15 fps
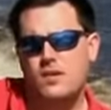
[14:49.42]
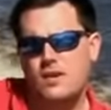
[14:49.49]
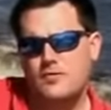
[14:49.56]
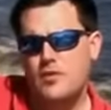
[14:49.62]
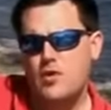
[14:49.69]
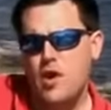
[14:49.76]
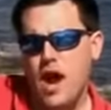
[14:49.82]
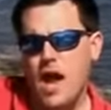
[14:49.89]

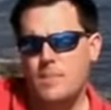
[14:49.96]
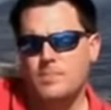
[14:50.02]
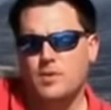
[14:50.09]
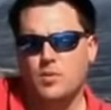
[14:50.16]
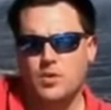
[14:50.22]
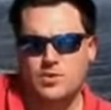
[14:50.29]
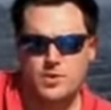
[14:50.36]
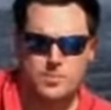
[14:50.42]
If you're
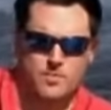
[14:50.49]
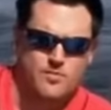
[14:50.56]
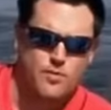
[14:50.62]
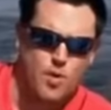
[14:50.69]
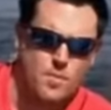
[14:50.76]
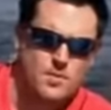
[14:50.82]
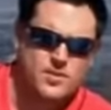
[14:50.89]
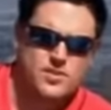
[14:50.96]
happy with the
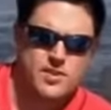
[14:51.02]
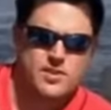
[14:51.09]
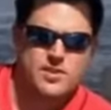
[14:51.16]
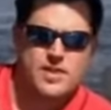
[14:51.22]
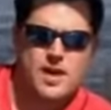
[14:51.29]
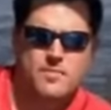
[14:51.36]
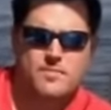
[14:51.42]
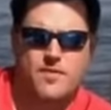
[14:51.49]
performance of the
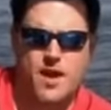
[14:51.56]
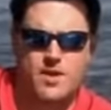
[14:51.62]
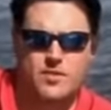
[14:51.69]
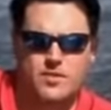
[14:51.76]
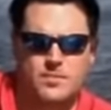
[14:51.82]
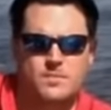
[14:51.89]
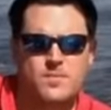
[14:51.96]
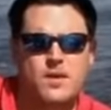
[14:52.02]
depth
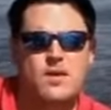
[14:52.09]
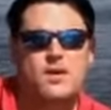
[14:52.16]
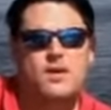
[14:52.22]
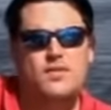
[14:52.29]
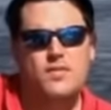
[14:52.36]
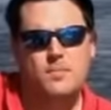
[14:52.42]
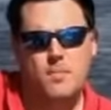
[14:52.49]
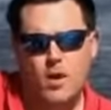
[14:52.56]
finder,
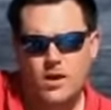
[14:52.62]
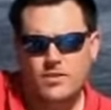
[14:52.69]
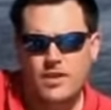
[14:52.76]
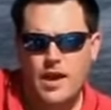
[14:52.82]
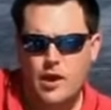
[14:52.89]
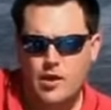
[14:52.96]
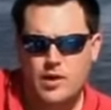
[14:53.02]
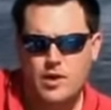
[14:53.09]
then mark
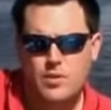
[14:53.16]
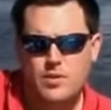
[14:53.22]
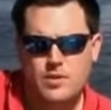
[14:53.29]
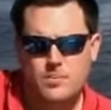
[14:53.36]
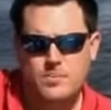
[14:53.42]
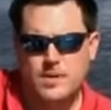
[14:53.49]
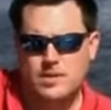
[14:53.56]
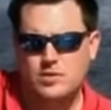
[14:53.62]
the area with
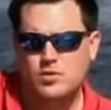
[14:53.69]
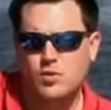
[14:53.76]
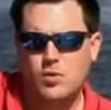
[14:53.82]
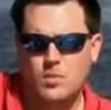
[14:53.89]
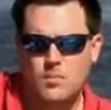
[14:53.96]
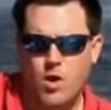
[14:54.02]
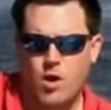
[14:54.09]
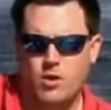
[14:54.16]
a pencil
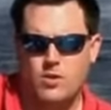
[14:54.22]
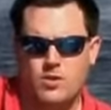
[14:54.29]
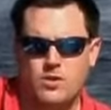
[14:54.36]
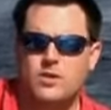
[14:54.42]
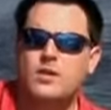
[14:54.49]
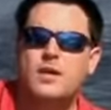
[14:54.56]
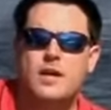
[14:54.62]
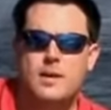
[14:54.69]
or
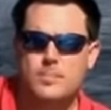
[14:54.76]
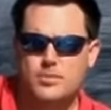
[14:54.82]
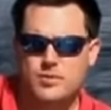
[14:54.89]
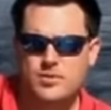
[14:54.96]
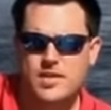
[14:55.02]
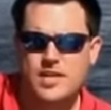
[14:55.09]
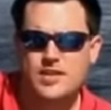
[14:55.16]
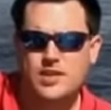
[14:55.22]
marker and
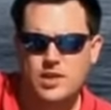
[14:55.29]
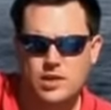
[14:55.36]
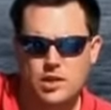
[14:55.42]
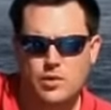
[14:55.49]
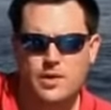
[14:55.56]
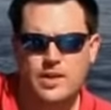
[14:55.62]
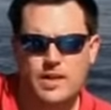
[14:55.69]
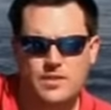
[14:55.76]
proceed to
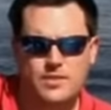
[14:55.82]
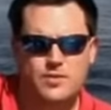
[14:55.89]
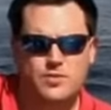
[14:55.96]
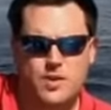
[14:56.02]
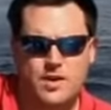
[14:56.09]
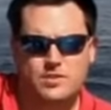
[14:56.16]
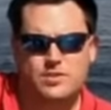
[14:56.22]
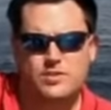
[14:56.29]
gluing in the
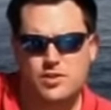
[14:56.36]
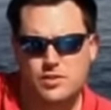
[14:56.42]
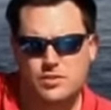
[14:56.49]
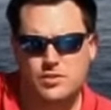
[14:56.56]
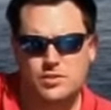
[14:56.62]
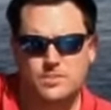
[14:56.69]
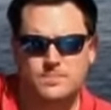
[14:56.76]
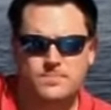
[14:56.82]
transducer.